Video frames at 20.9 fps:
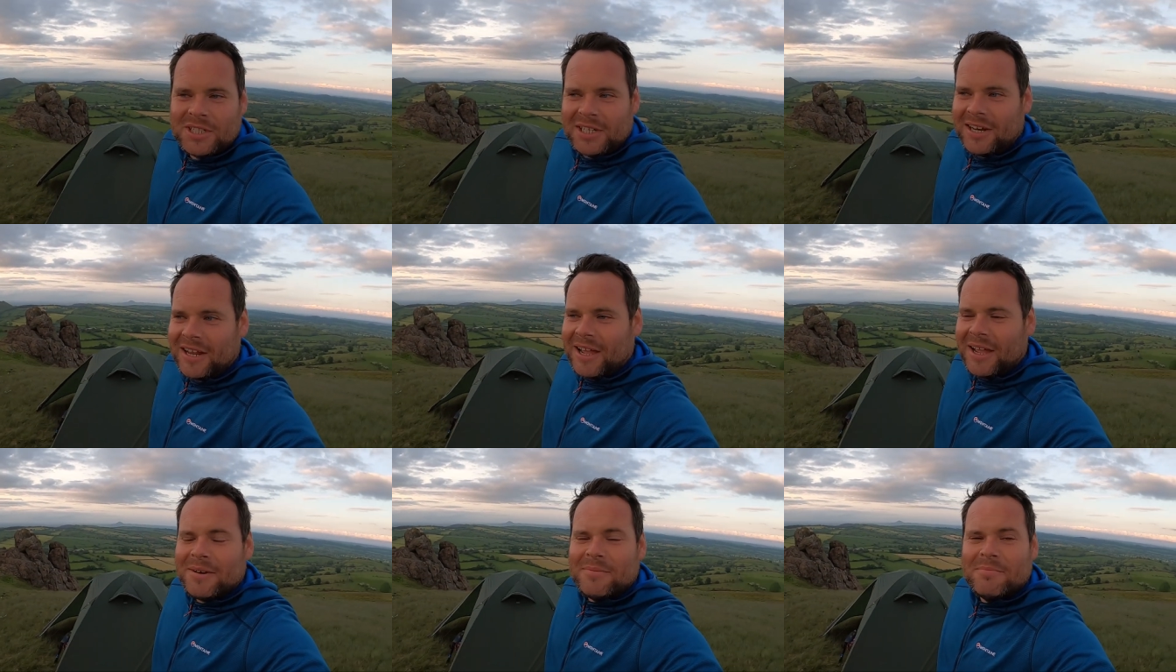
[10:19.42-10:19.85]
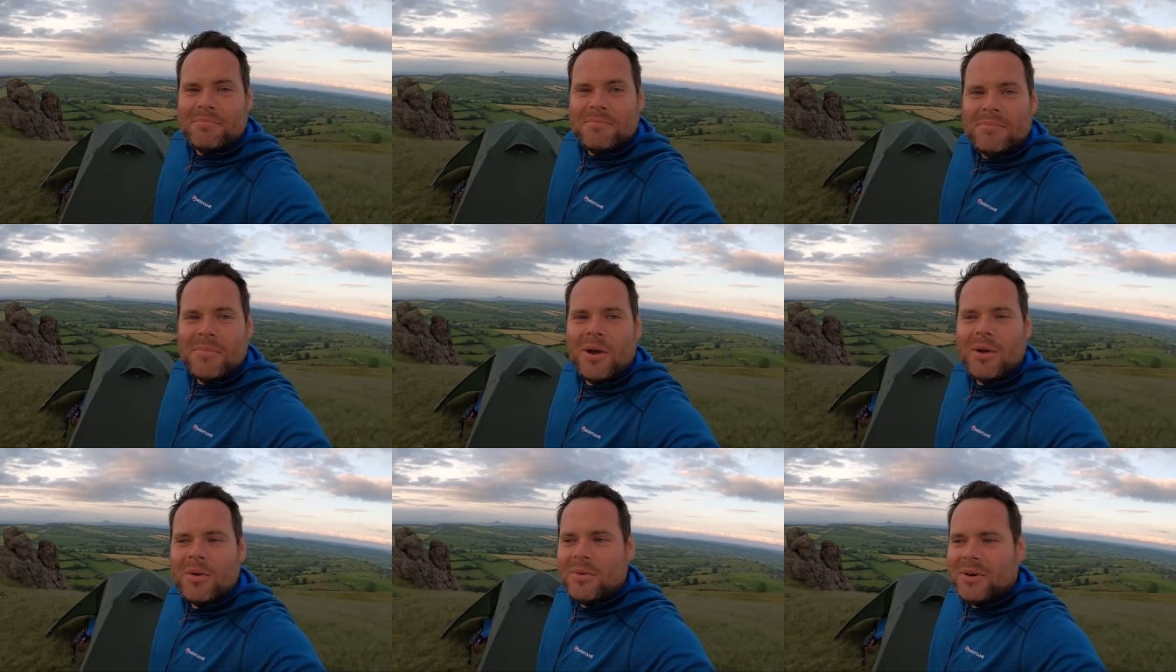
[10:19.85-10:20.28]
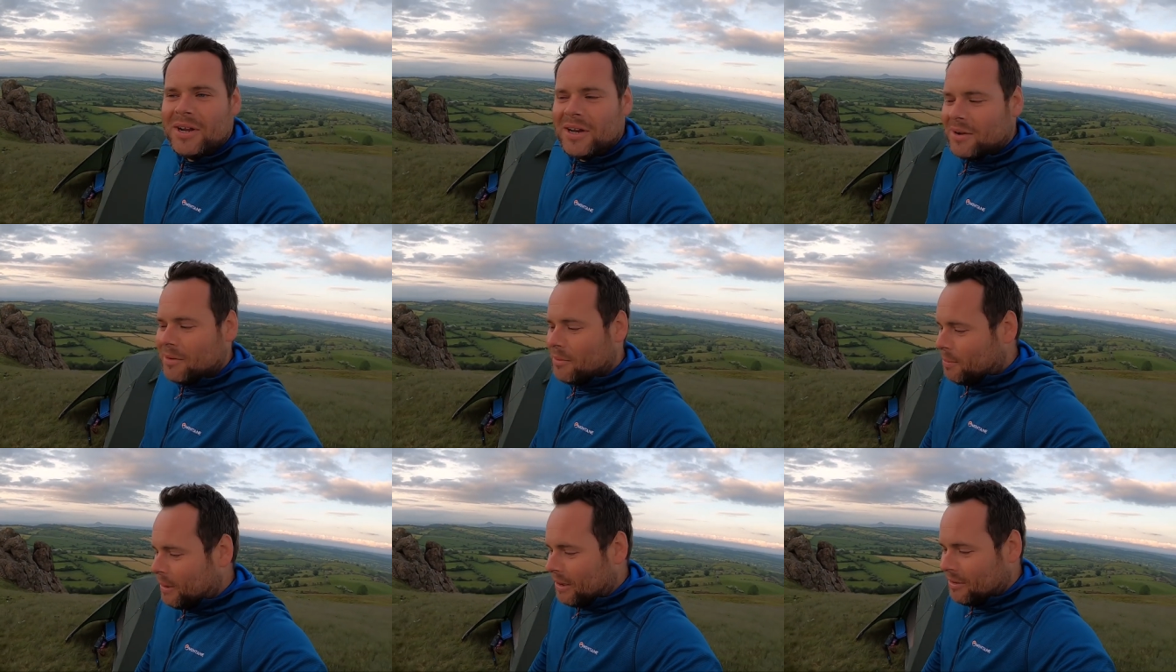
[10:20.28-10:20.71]
Yorkshire lad
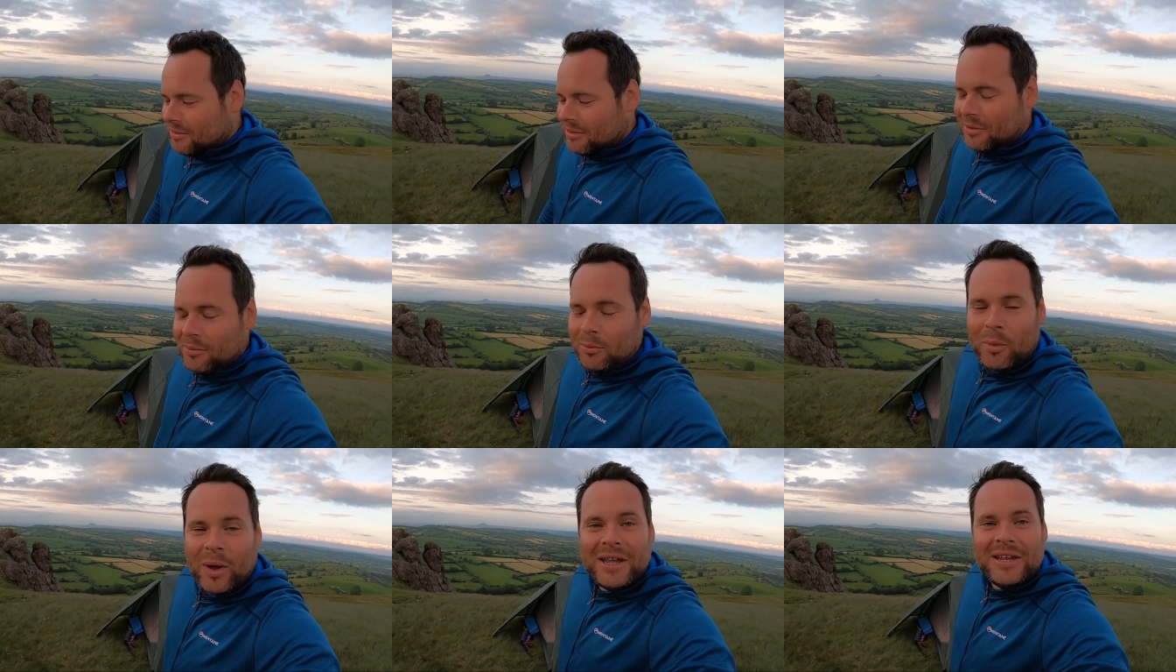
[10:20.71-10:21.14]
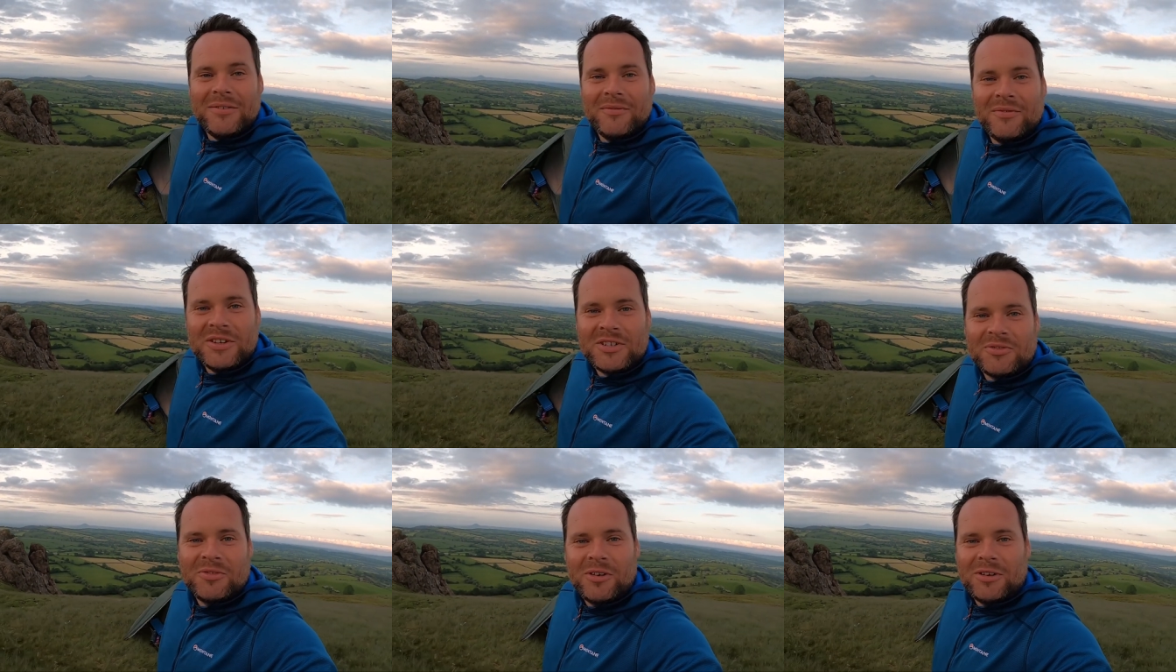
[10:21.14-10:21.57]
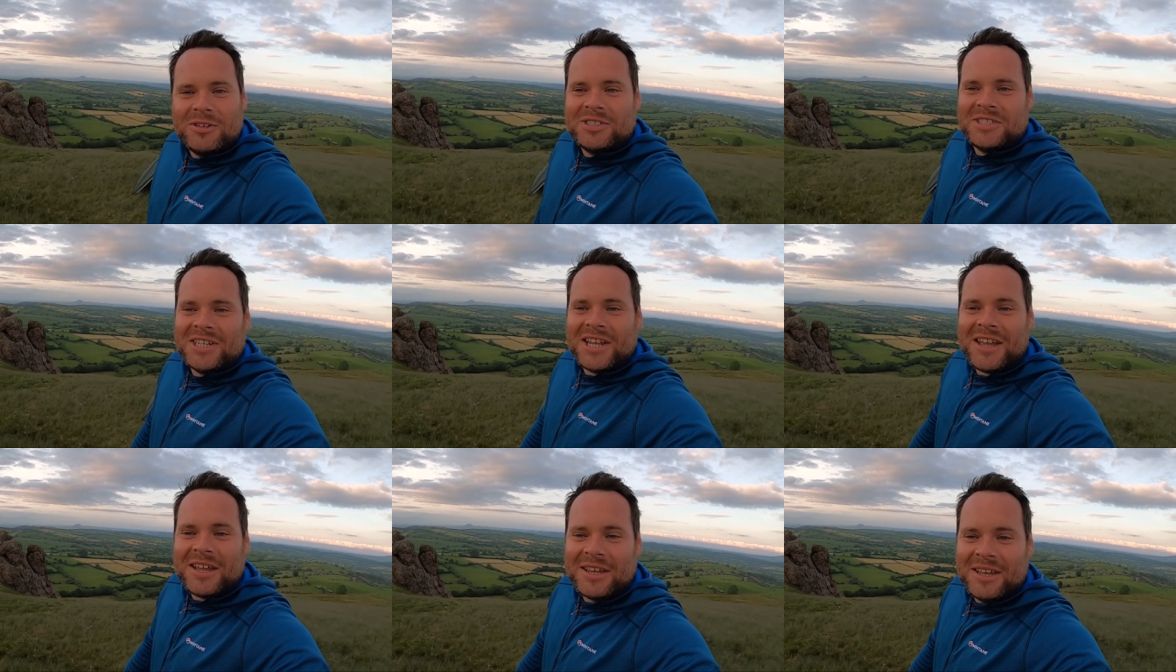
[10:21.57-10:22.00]
moaning about the weight of his
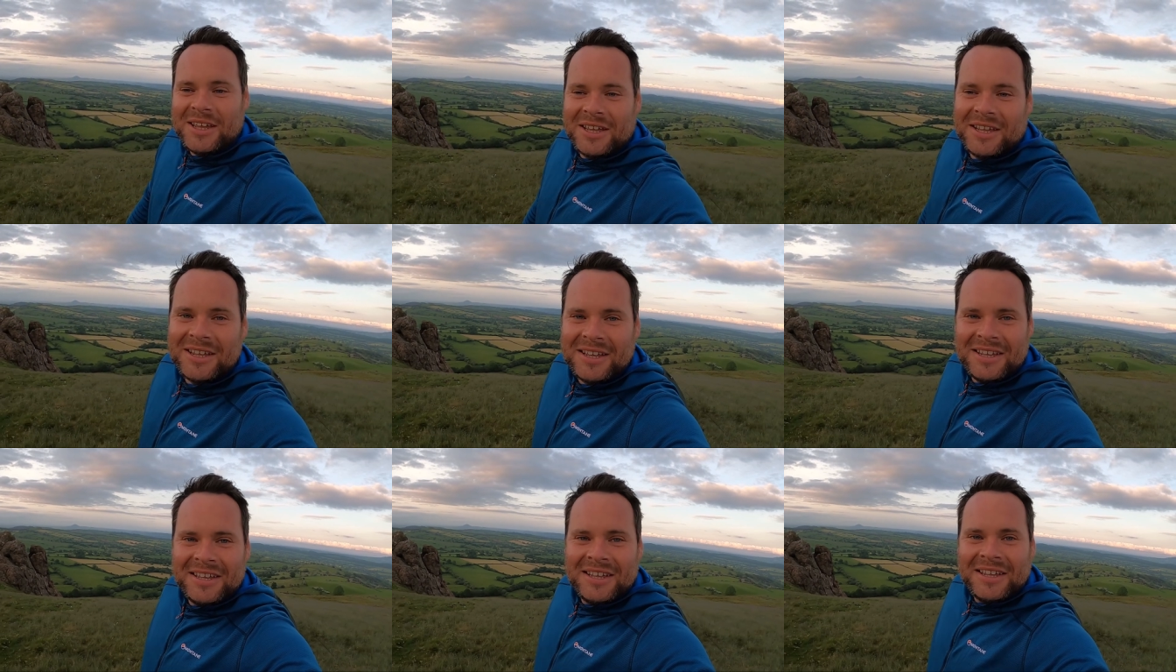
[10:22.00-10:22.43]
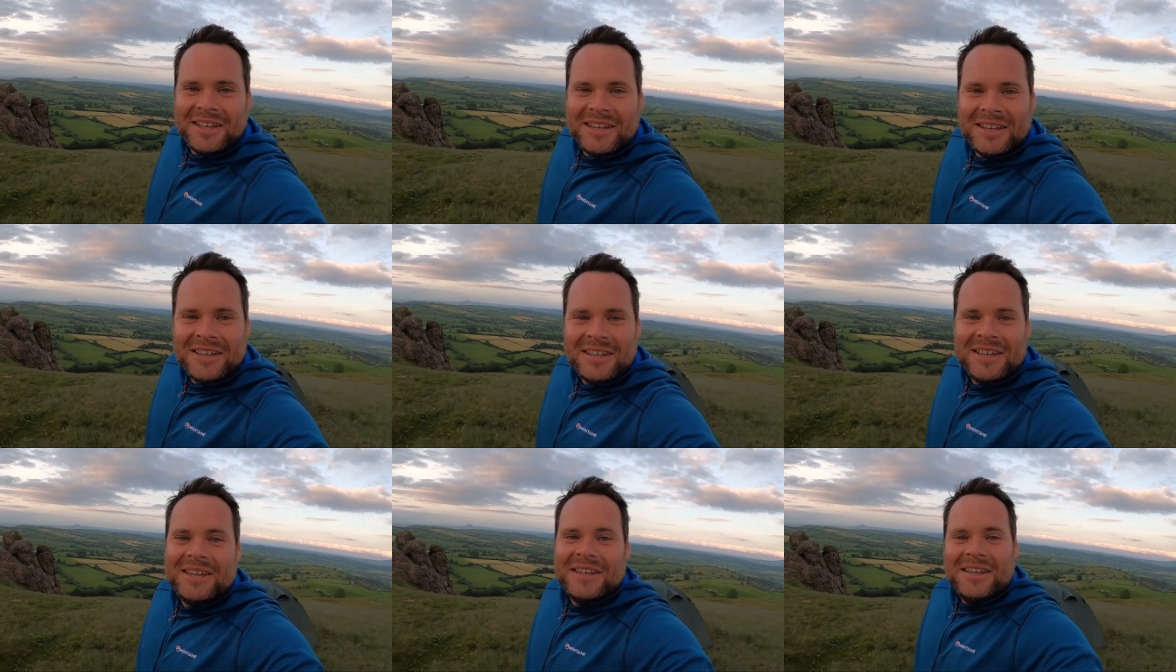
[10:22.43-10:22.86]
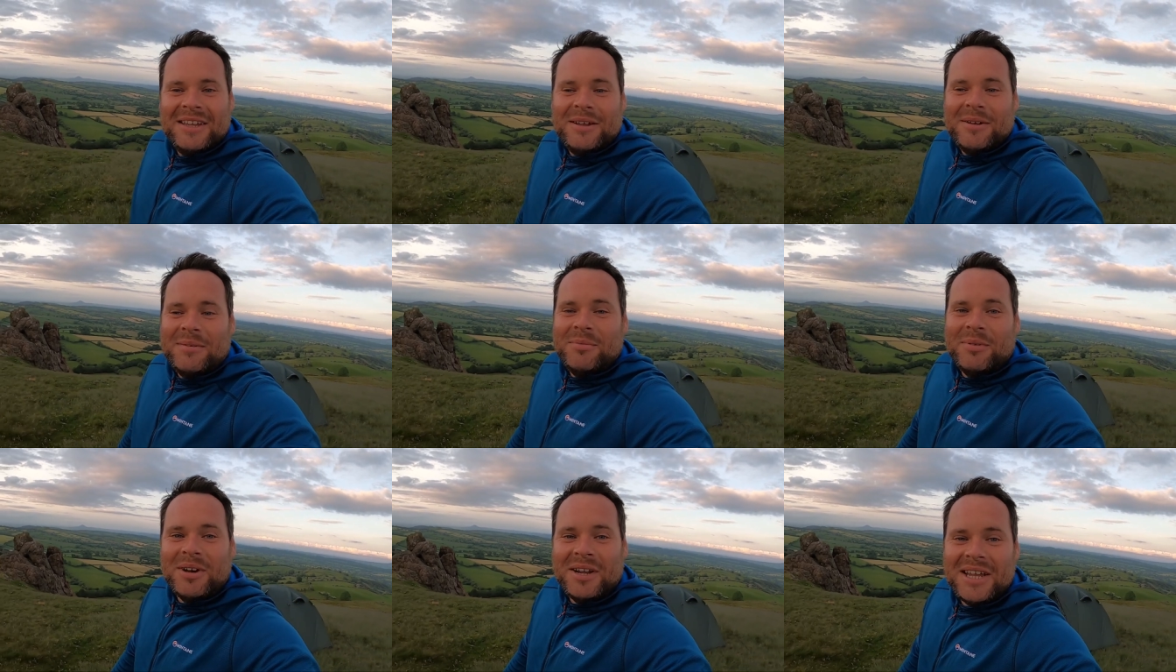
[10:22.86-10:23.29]
rucksack.
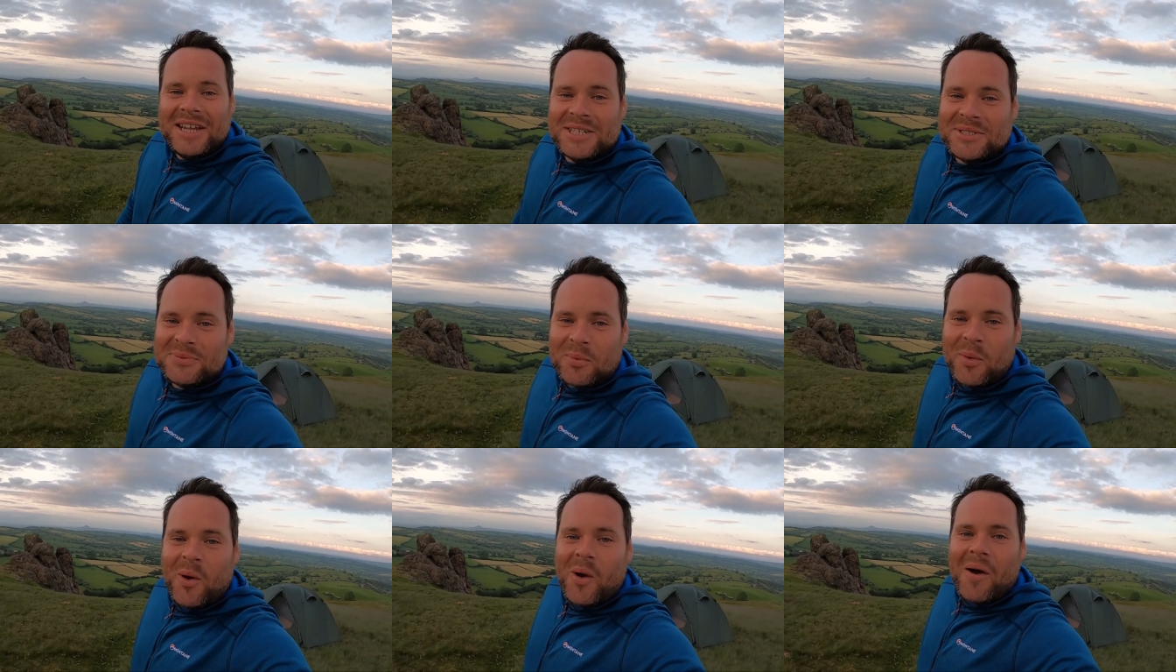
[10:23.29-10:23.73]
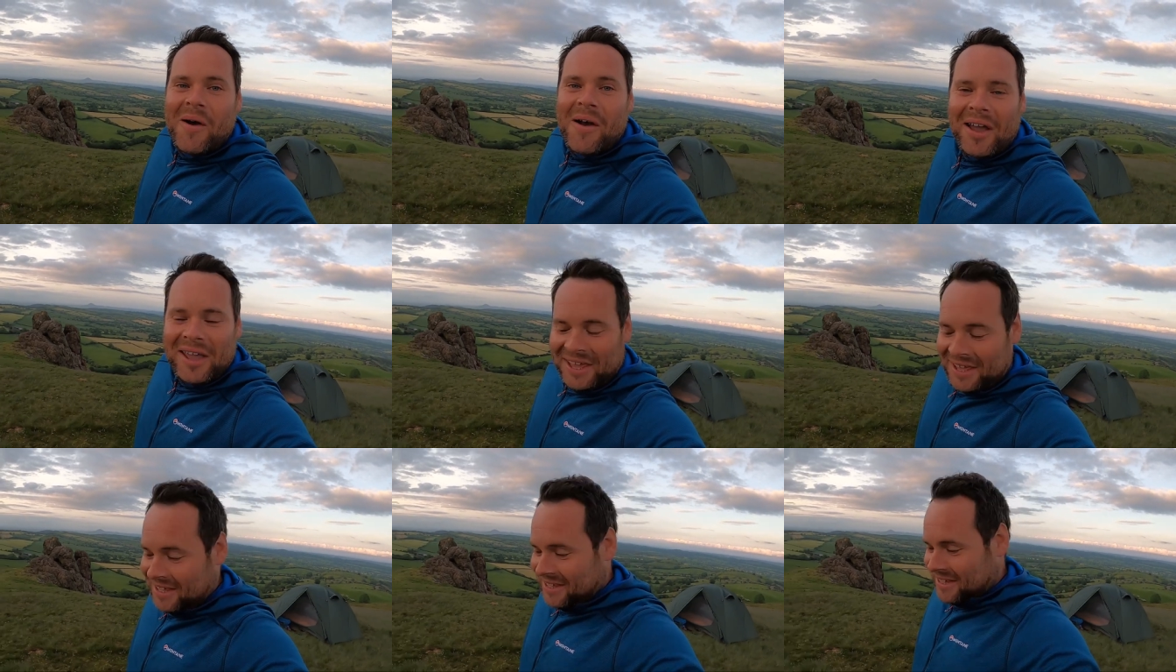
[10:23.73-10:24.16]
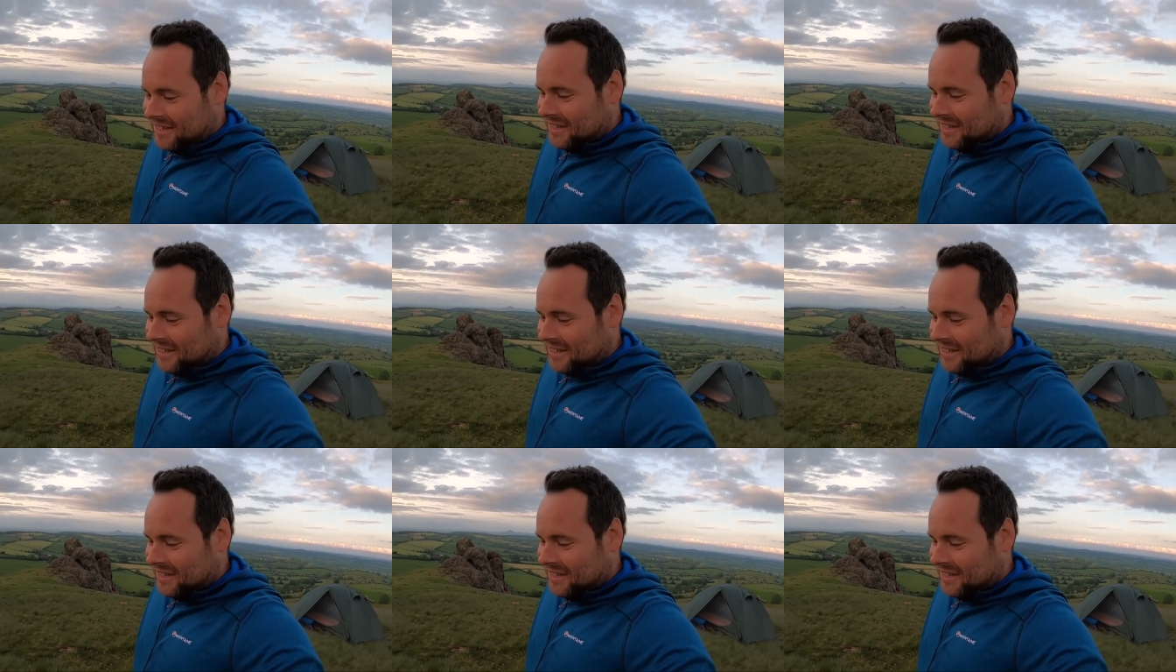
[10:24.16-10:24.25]
But here's why.